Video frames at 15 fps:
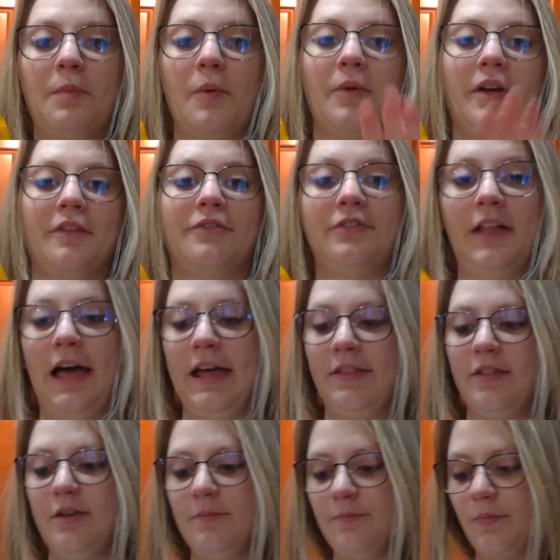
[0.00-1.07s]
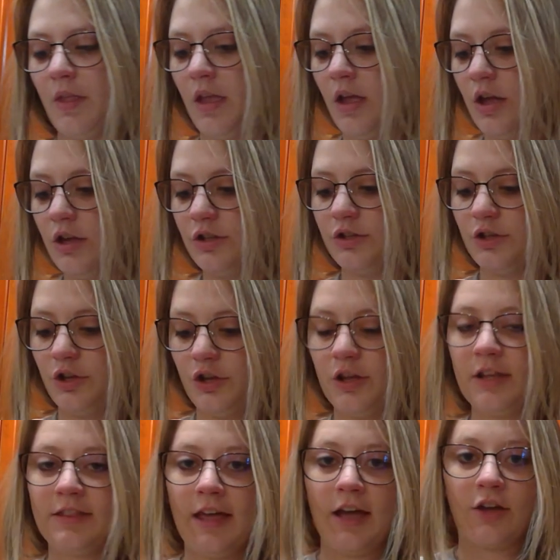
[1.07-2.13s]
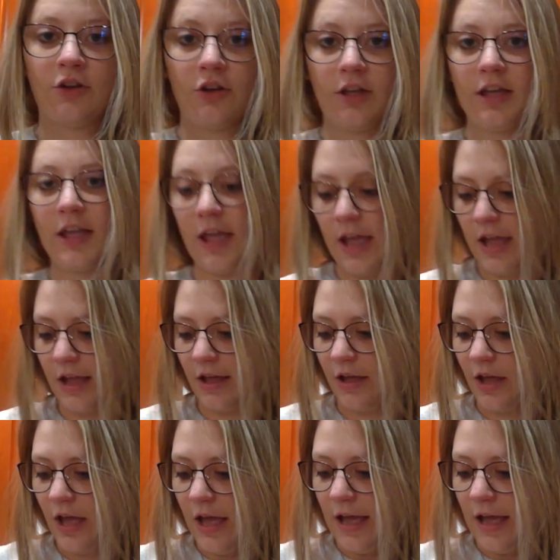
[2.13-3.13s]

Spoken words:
but we're gonna flatten them so you get that cookie cake.